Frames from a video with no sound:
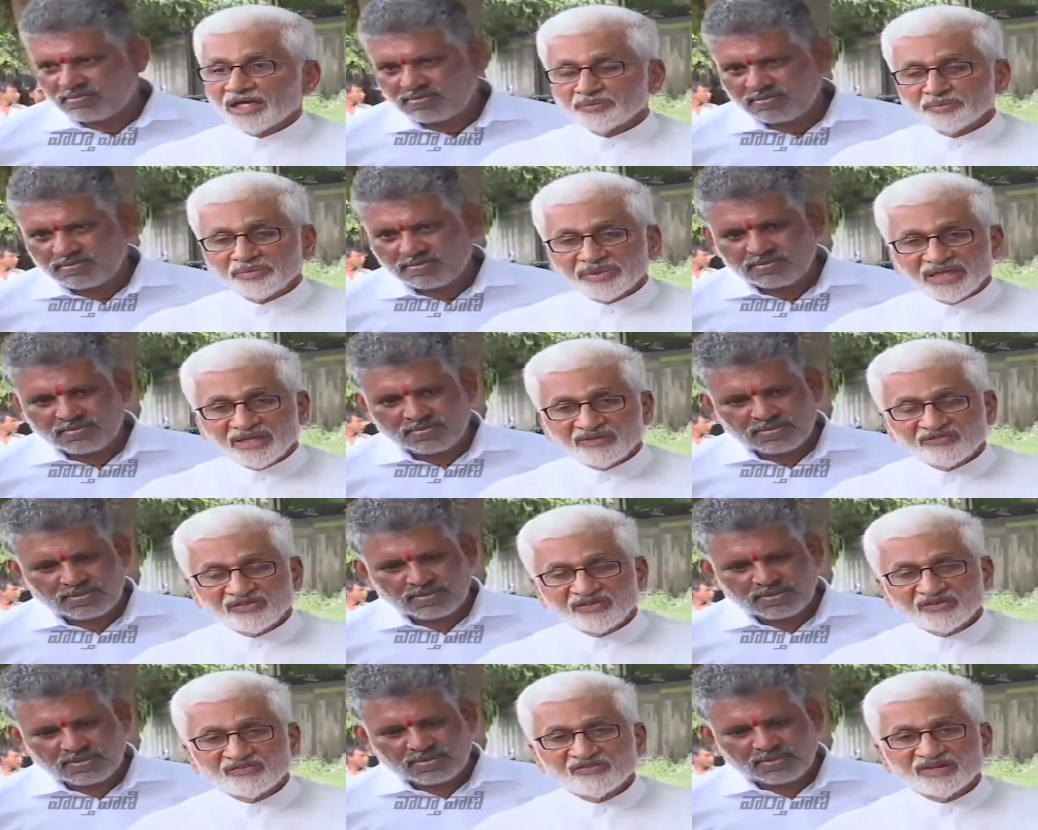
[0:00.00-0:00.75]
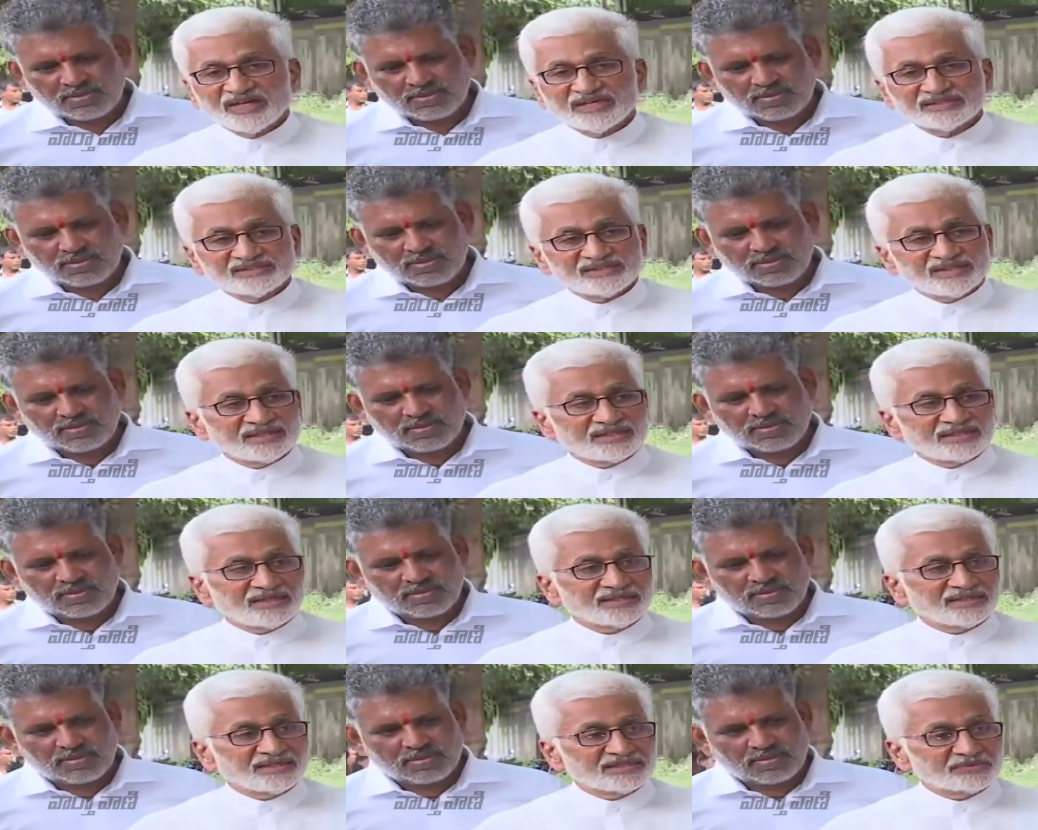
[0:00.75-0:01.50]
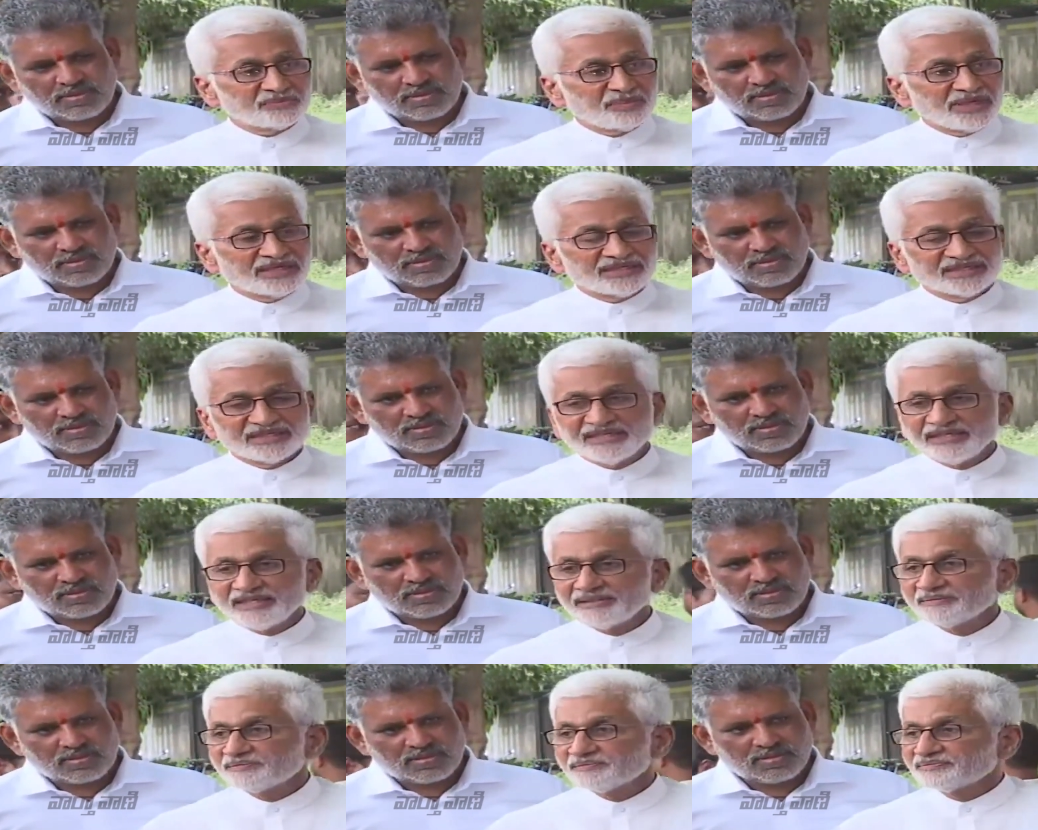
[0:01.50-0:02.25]
Speaker 1: on behalf of YSR Congress
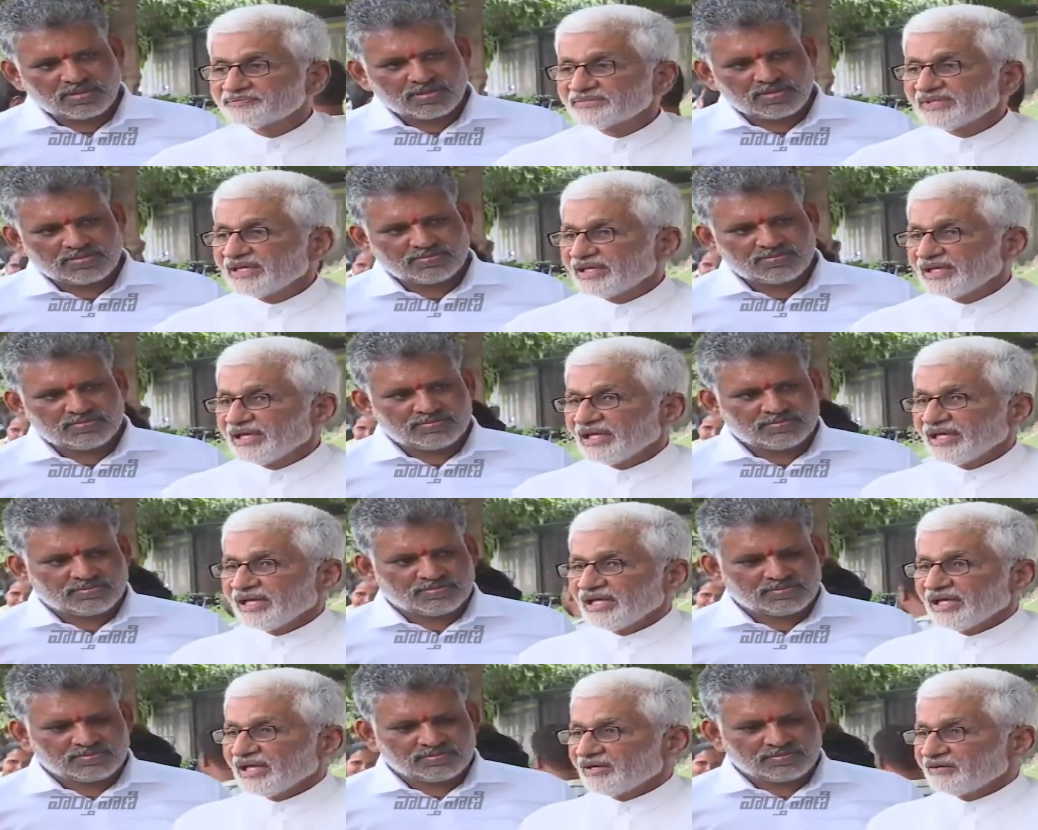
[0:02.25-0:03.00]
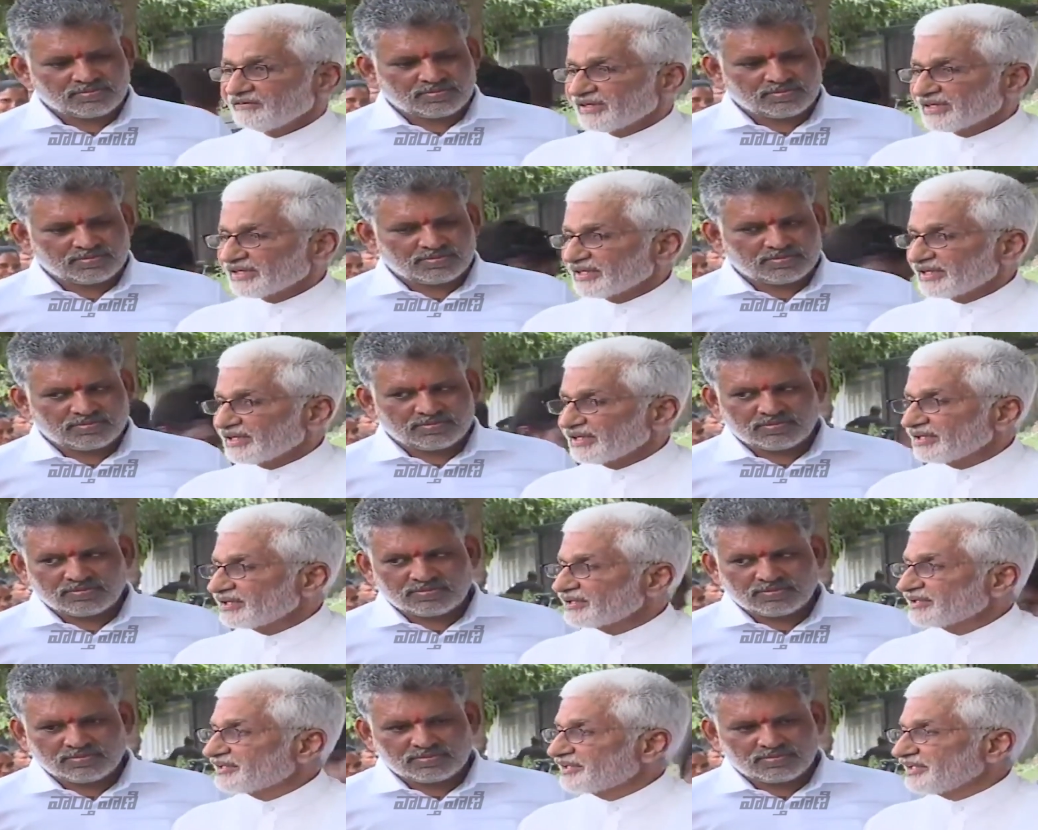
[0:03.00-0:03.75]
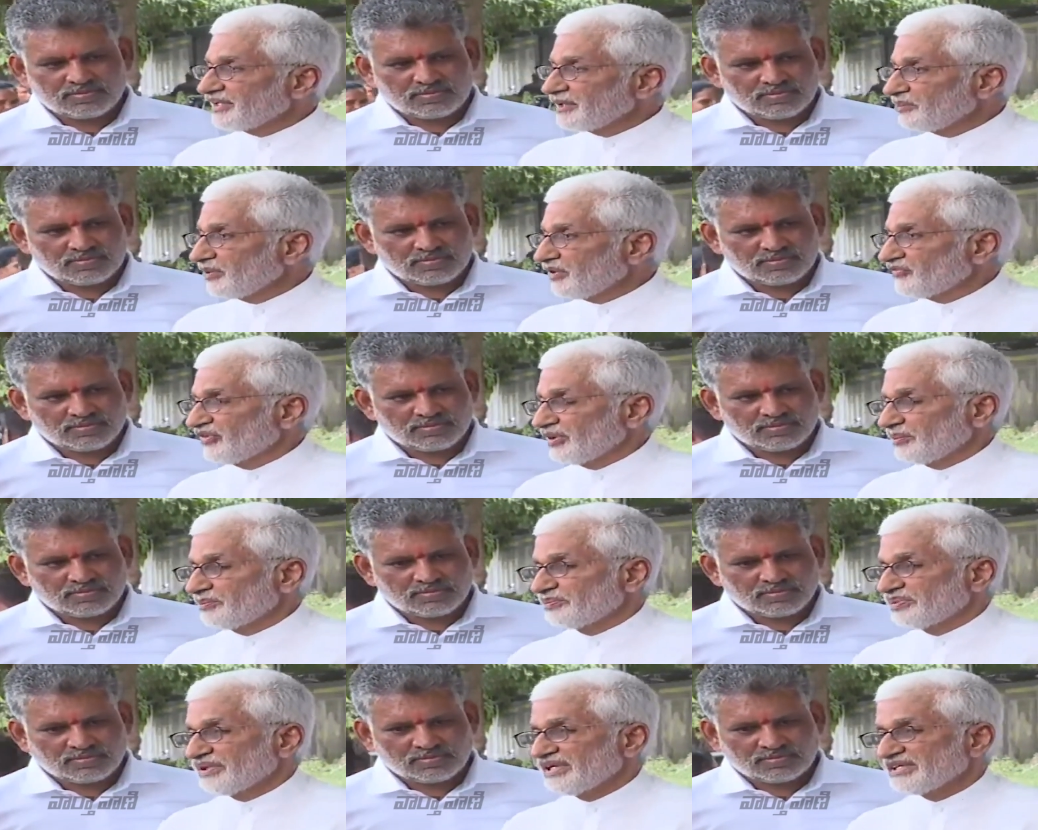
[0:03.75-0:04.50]
Party, our team
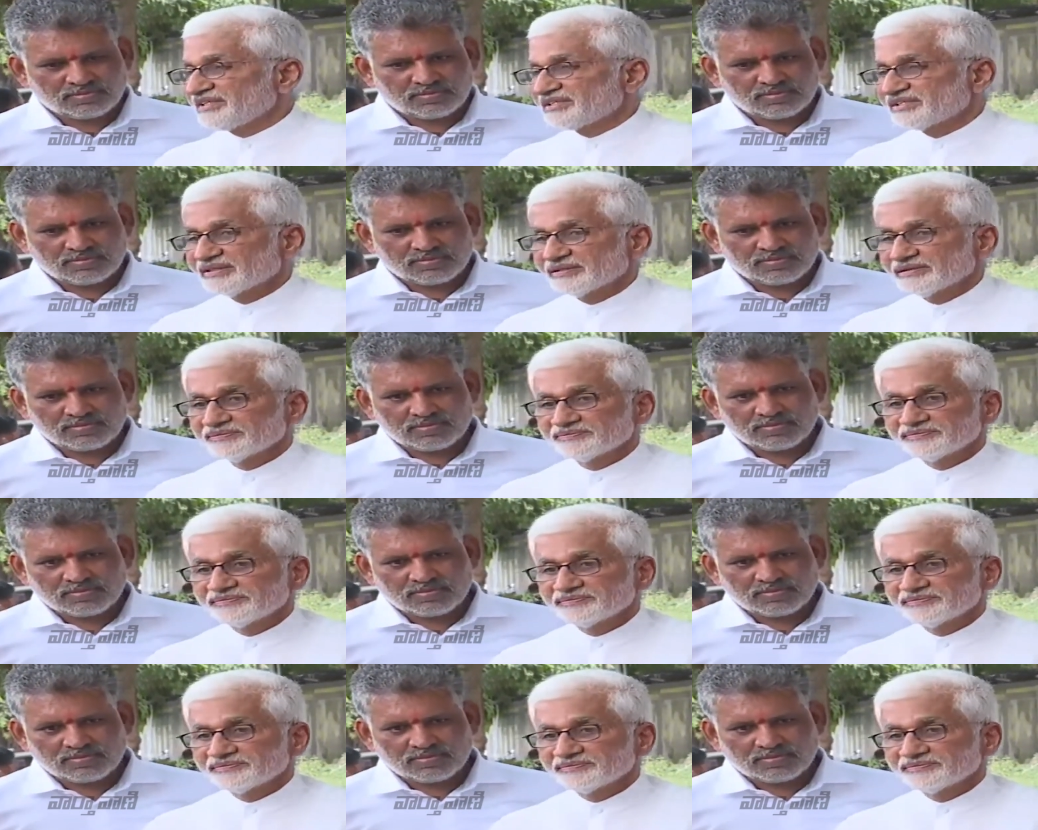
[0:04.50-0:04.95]
of MPs